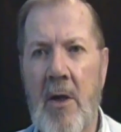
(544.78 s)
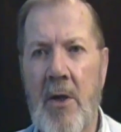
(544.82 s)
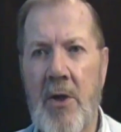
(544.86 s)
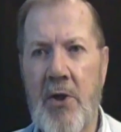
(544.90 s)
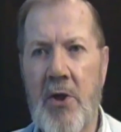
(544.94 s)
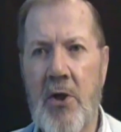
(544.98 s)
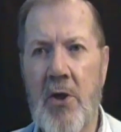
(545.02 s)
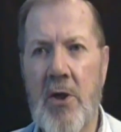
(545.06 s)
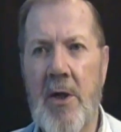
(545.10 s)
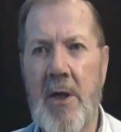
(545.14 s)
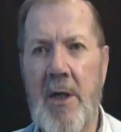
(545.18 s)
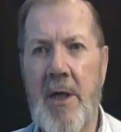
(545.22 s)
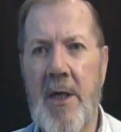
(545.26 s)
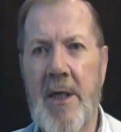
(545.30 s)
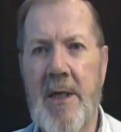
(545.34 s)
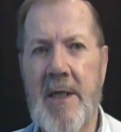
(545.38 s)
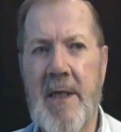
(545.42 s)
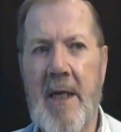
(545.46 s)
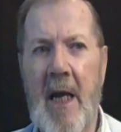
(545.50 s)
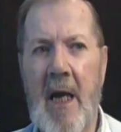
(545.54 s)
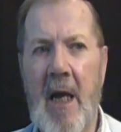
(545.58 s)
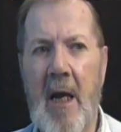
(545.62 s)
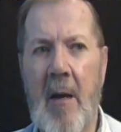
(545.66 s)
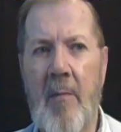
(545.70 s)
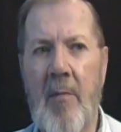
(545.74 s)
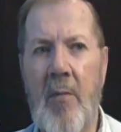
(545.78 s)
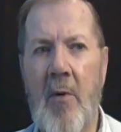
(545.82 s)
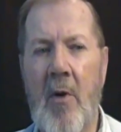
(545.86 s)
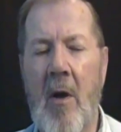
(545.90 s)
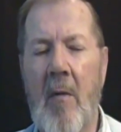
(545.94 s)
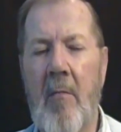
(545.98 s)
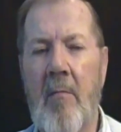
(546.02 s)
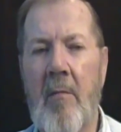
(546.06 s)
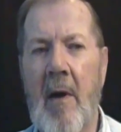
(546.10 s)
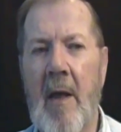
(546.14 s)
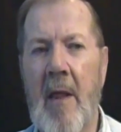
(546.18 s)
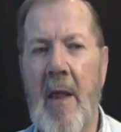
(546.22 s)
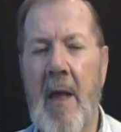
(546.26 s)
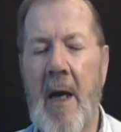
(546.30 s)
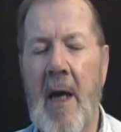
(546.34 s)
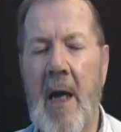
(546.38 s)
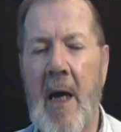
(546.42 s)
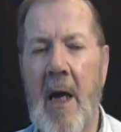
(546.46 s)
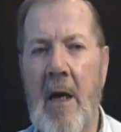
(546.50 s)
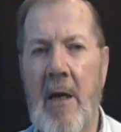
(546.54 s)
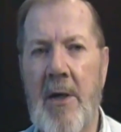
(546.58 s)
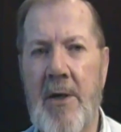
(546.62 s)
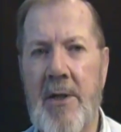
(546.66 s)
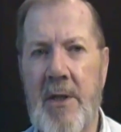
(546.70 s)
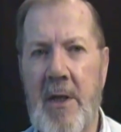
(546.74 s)
usually decided upon by the
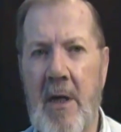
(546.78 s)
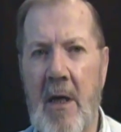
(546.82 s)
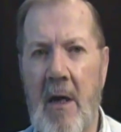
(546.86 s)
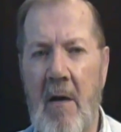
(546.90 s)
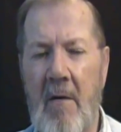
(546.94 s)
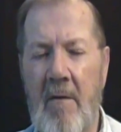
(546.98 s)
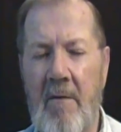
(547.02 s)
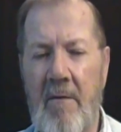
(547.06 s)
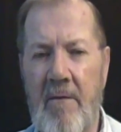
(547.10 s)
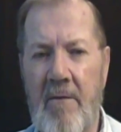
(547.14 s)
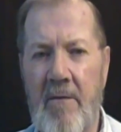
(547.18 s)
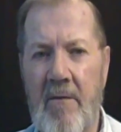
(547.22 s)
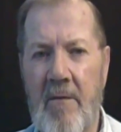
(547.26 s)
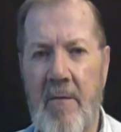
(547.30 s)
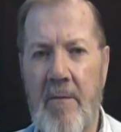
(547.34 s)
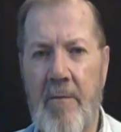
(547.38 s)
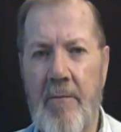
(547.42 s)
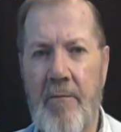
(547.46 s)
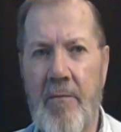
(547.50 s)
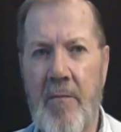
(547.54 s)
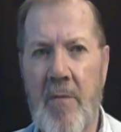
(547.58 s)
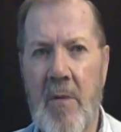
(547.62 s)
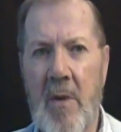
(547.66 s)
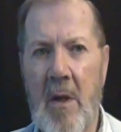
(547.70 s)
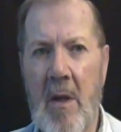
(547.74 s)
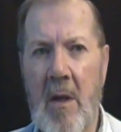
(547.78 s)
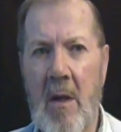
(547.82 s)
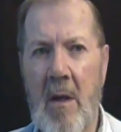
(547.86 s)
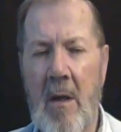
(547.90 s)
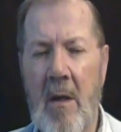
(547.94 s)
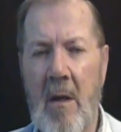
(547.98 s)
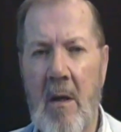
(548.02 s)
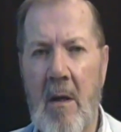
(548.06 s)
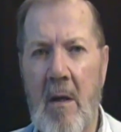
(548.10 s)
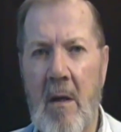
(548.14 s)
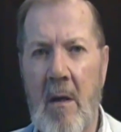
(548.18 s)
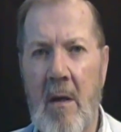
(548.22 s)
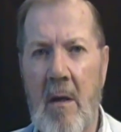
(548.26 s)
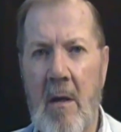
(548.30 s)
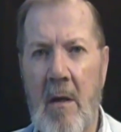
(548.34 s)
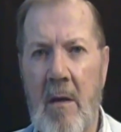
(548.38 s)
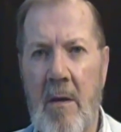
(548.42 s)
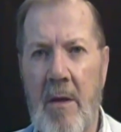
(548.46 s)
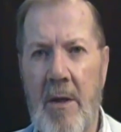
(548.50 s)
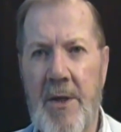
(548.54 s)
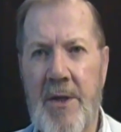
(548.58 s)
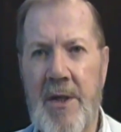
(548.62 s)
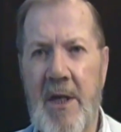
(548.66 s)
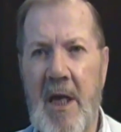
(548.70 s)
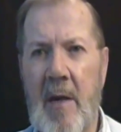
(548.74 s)
higher self.
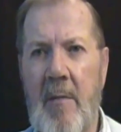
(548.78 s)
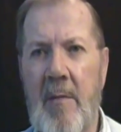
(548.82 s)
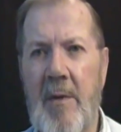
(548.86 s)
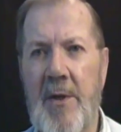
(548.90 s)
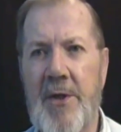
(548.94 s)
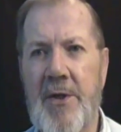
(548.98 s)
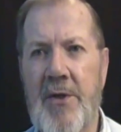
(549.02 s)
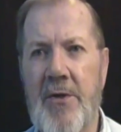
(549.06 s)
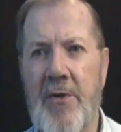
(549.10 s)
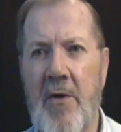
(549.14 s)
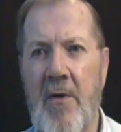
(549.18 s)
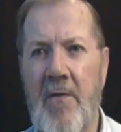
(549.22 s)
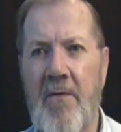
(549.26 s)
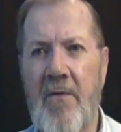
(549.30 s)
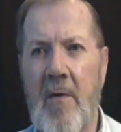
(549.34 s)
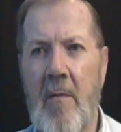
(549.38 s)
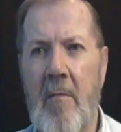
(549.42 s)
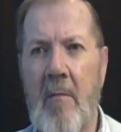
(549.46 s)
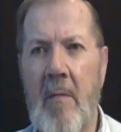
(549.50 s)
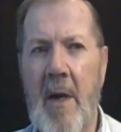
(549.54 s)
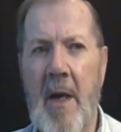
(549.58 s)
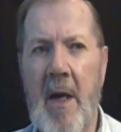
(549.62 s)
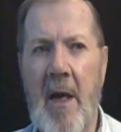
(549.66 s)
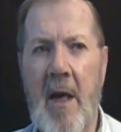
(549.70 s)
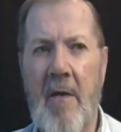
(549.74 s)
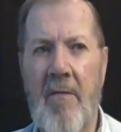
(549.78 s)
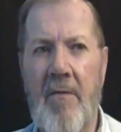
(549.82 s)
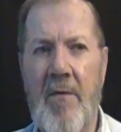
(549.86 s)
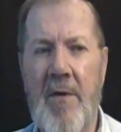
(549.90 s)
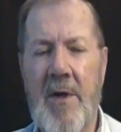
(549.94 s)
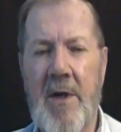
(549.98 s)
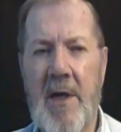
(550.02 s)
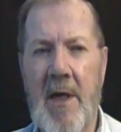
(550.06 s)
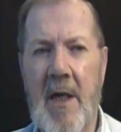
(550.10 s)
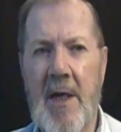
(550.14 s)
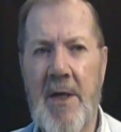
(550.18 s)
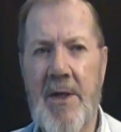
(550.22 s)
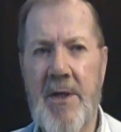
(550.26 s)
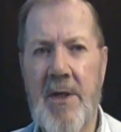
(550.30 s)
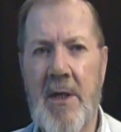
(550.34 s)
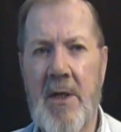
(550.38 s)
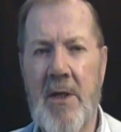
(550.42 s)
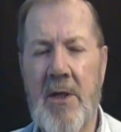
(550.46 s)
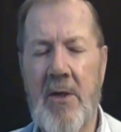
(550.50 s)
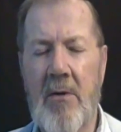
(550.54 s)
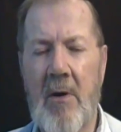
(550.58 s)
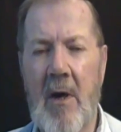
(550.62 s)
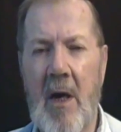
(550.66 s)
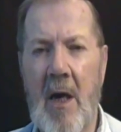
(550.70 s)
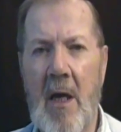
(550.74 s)
The same is true for many of the tests
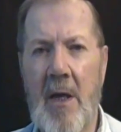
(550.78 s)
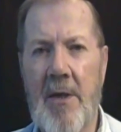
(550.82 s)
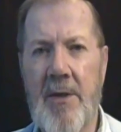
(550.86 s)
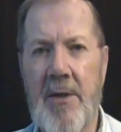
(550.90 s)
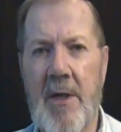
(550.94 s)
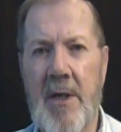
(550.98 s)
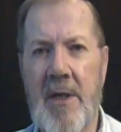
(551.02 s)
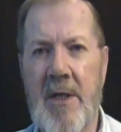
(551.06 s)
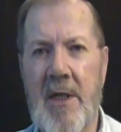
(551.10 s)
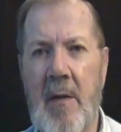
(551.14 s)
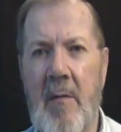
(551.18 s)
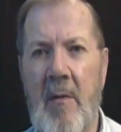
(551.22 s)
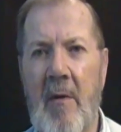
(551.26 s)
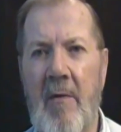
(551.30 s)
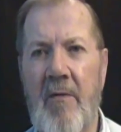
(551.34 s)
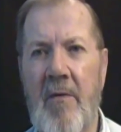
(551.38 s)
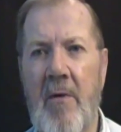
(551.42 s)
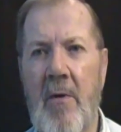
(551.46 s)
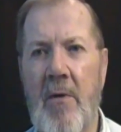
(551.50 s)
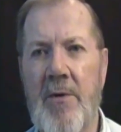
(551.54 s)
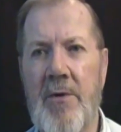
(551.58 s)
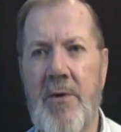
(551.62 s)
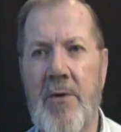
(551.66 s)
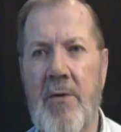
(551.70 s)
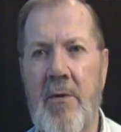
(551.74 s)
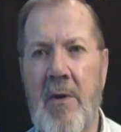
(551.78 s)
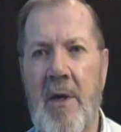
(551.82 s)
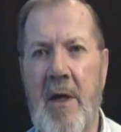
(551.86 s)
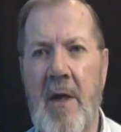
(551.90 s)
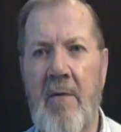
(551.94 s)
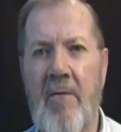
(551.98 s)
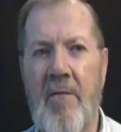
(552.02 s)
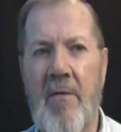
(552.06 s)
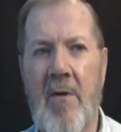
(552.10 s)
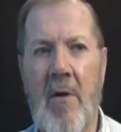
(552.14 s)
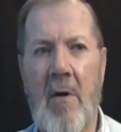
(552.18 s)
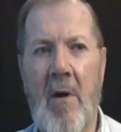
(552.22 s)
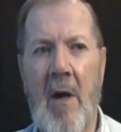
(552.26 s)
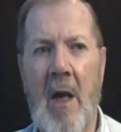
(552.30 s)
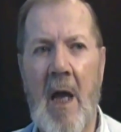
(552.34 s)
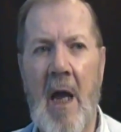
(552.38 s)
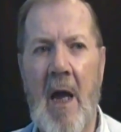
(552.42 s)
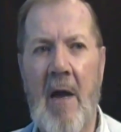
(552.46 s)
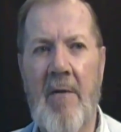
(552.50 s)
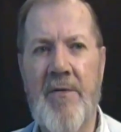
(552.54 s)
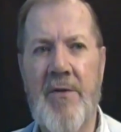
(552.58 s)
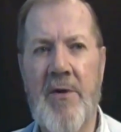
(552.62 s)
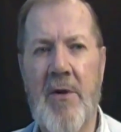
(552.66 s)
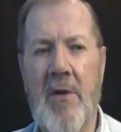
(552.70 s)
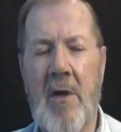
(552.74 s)
and trials that some of those who give their
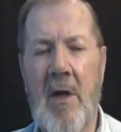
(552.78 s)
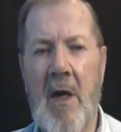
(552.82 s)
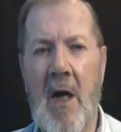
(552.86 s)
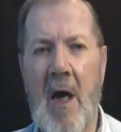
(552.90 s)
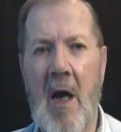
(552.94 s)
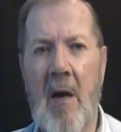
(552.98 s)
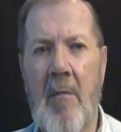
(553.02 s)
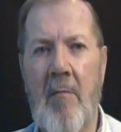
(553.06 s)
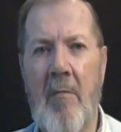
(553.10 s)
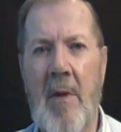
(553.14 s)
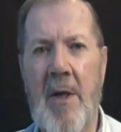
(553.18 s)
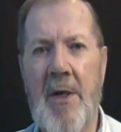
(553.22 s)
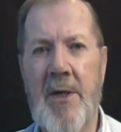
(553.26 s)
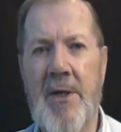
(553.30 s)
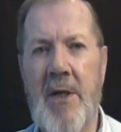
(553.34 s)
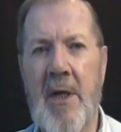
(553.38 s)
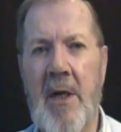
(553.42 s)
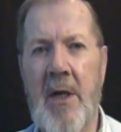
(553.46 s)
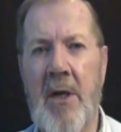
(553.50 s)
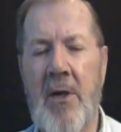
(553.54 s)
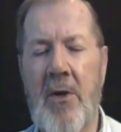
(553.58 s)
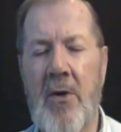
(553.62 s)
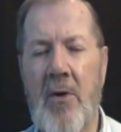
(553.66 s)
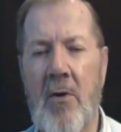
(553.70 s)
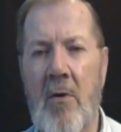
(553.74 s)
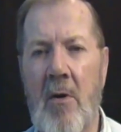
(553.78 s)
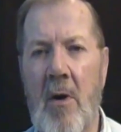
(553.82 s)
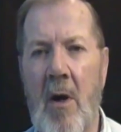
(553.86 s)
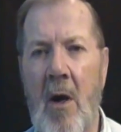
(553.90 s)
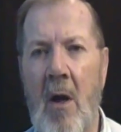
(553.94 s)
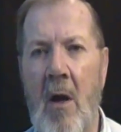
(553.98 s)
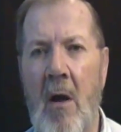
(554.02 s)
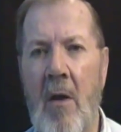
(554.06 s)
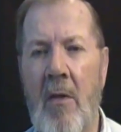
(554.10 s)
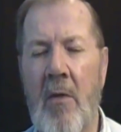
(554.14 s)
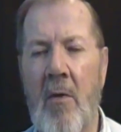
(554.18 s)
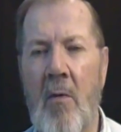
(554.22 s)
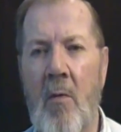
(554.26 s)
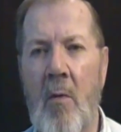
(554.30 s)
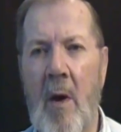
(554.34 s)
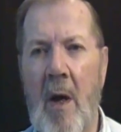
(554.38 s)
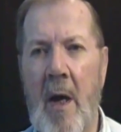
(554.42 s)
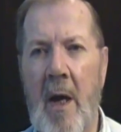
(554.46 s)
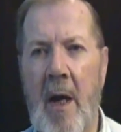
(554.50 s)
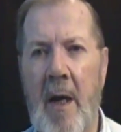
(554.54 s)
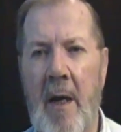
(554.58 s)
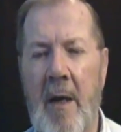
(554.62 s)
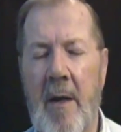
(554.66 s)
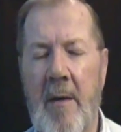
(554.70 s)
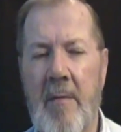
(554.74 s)
lives to God must endure along the
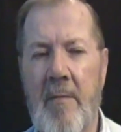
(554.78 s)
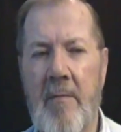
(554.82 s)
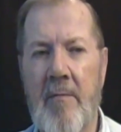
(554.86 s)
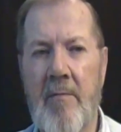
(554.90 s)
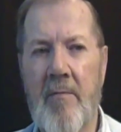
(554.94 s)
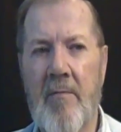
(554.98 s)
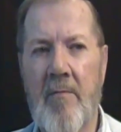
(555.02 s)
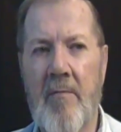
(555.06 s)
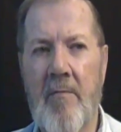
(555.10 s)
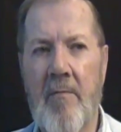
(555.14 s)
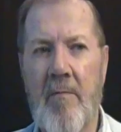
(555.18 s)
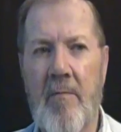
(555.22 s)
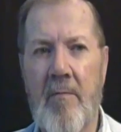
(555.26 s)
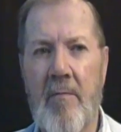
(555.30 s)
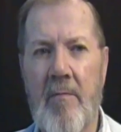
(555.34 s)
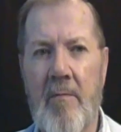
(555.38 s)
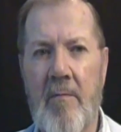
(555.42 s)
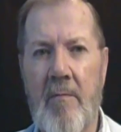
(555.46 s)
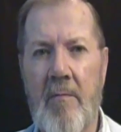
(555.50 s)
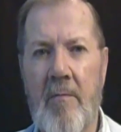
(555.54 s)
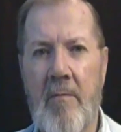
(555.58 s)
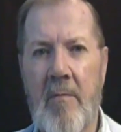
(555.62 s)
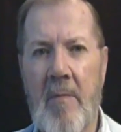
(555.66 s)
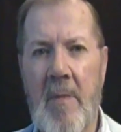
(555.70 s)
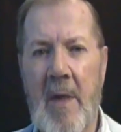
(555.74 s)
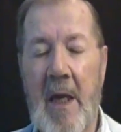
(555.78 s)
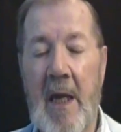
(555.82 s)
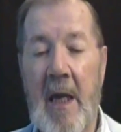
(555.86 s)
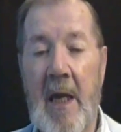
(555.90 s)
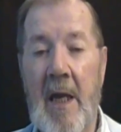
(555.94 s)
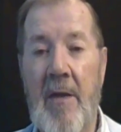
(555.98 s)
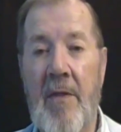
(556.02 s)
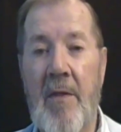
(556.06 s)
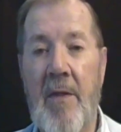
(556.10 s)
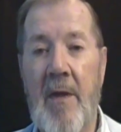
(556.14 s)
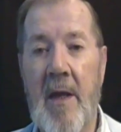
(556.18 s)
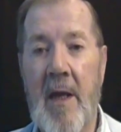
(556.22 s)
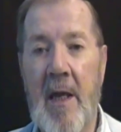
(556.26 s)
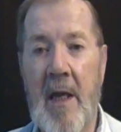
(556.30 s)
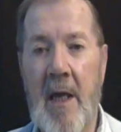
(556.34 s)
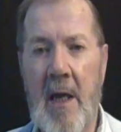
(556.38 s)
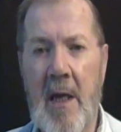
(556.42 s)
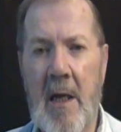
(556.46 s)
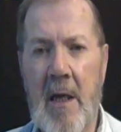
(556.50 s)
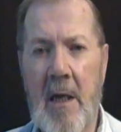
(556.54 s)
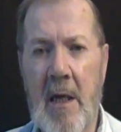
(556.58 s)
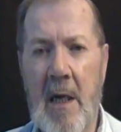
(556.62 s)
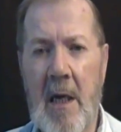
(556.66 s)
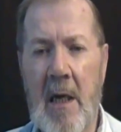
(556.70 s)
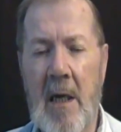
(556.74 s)
way. In the
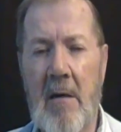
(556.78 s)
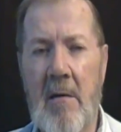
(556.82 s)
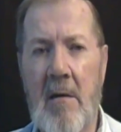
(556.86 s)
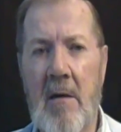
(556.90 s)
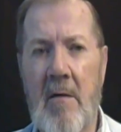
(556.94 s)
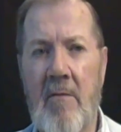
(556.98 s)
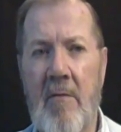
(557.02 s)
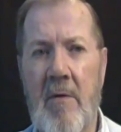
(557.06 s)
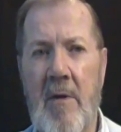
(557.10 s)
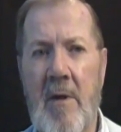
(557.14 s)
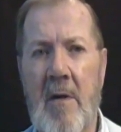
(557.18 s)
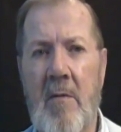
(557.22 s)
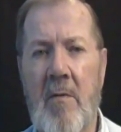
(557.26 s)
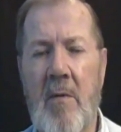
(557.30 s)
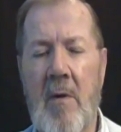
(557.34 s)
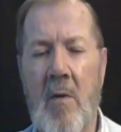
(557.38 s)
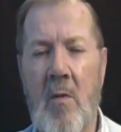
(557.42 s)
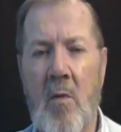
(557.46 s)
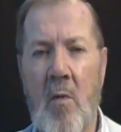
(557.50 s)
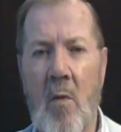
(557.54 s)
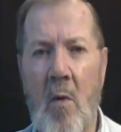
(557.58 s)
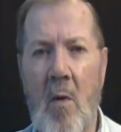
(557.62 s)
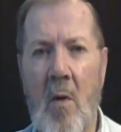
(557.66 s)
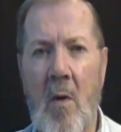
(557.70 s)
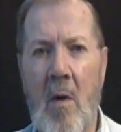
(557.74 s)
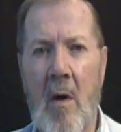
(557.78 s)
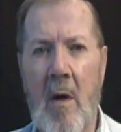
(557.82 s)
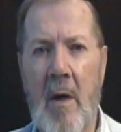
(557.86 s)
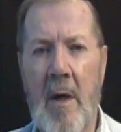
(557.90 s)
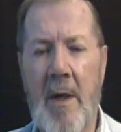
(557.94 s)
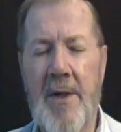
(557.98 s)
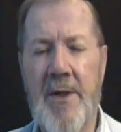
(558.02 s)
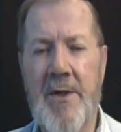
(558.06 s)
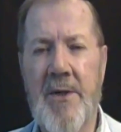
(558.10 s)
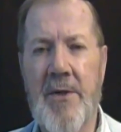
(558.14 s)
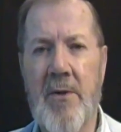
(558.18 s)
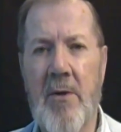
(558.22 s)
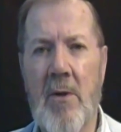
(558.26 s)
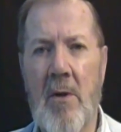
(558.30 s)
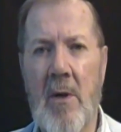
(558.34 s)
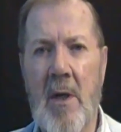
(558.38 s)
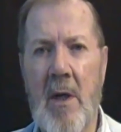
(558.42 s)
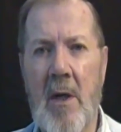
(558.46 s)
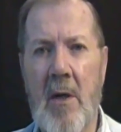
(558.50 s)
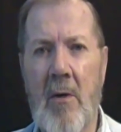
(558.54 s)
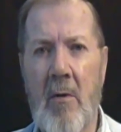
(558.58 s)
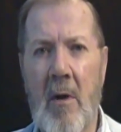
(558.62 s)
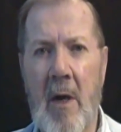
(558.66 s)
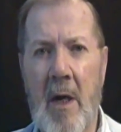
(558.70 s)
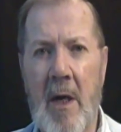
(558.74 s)
end, however, the reward is
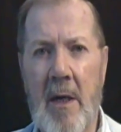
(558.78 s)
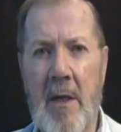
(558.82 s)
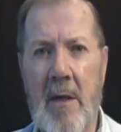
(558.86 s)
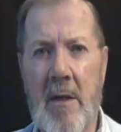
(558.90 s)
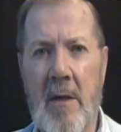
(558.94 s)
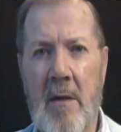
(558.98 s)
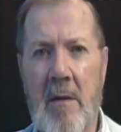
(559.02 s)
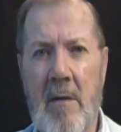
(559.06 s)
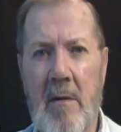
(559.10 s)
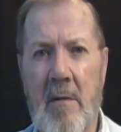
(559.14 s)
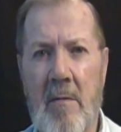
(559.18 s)
truly great.